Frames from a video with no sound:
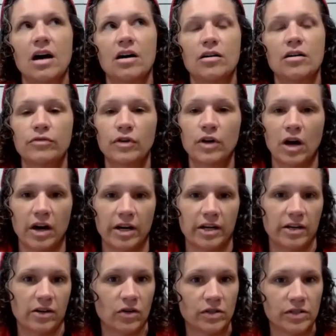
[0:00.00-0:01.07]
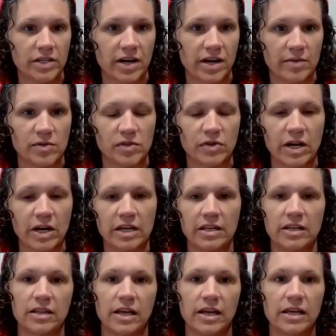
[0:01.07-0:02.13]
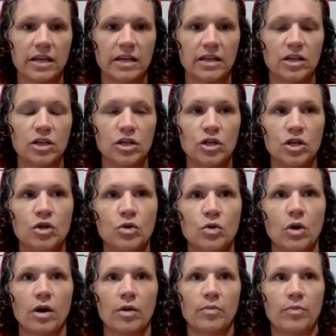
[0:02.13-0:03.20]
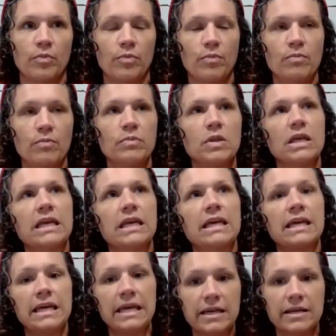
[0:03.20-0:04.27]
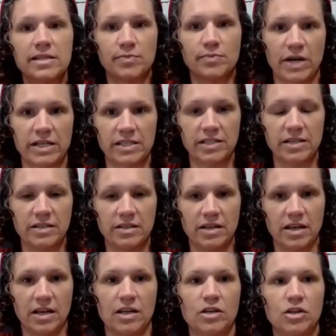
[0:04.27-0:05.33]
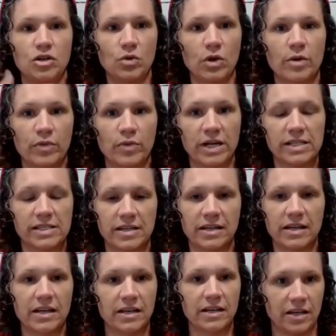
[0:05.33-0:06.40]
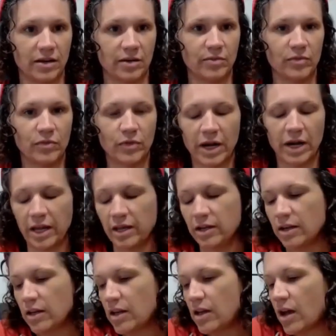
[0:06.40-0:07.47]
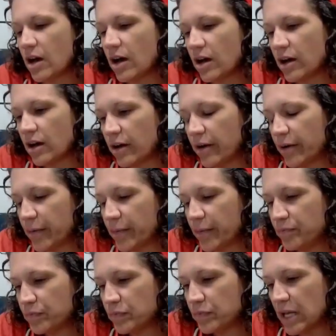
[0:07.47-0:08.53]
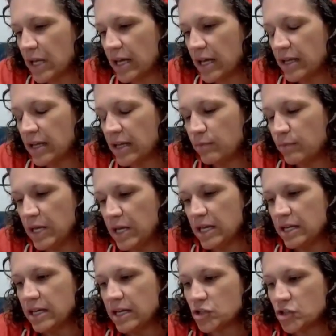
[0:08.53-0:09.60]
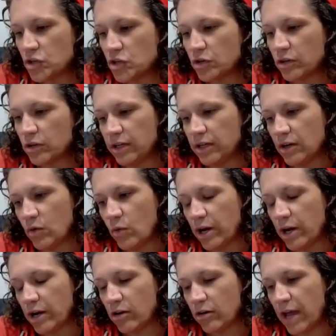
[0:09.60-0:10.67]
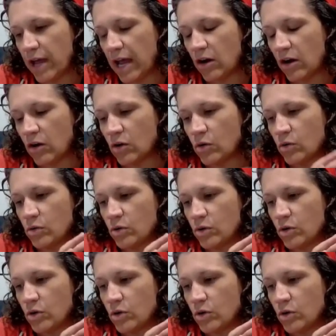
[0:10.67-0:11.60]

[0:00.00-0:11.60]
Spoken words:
of God at all times, right? Like you are he is present and you are present in him, right? And then being internally aware of how